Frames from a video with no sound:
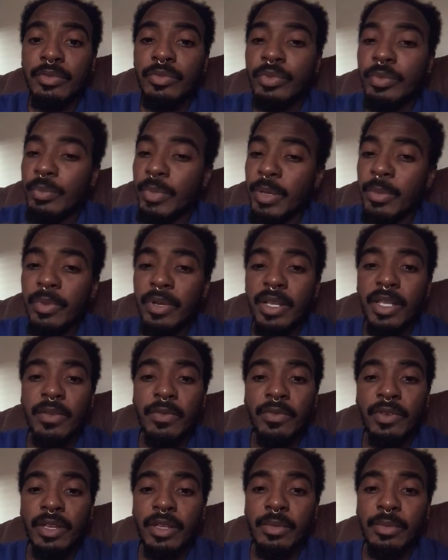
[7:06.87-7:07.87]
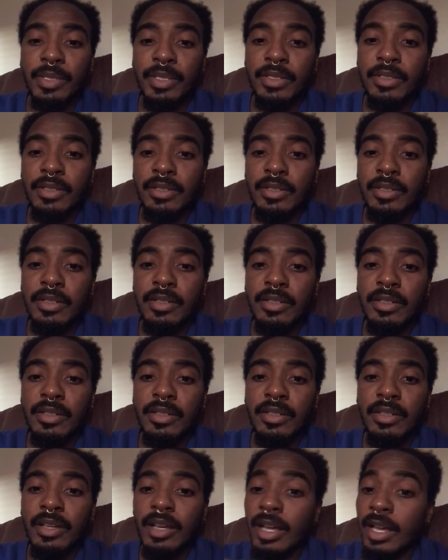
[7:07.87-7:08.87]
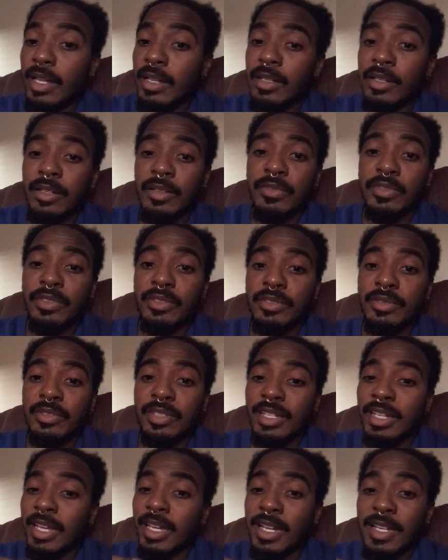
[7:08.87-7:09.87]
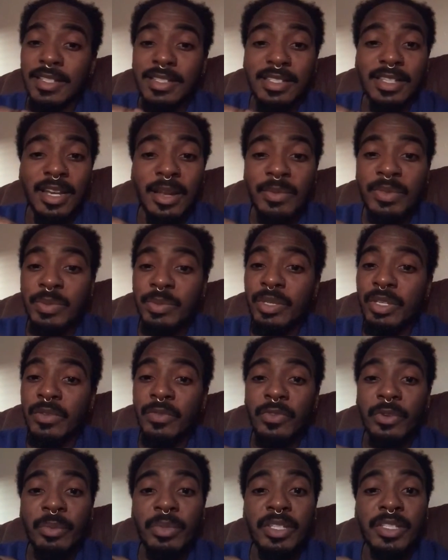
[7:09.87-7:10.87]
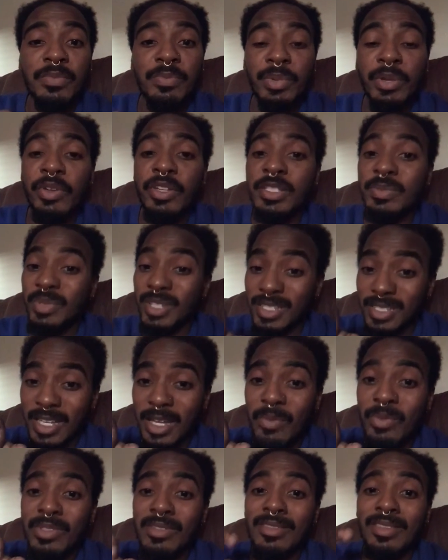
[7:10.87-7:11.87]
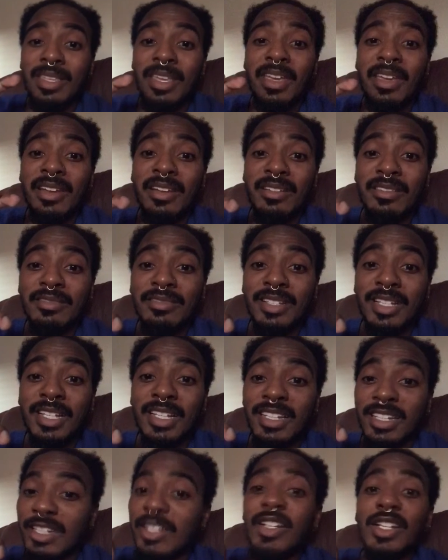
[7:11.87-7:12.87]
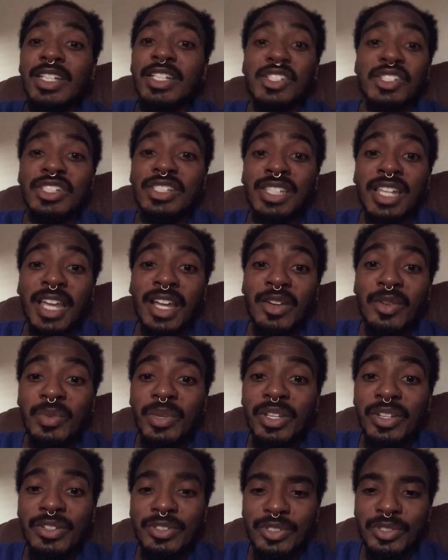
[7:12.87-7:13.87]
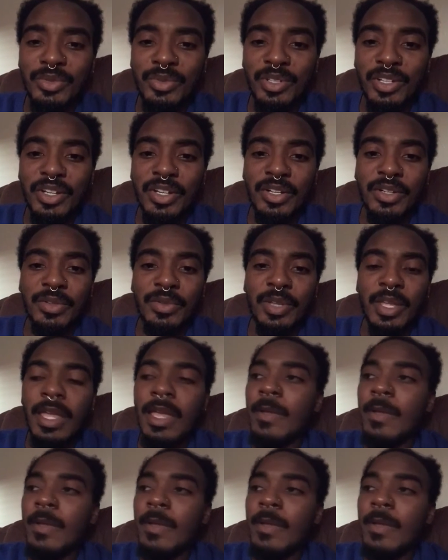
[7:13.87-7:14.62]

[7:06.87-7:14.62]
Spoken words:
Remember that, family. I love you. And like I said, I'm speaking from experience because I was there literally just like a week or two ago.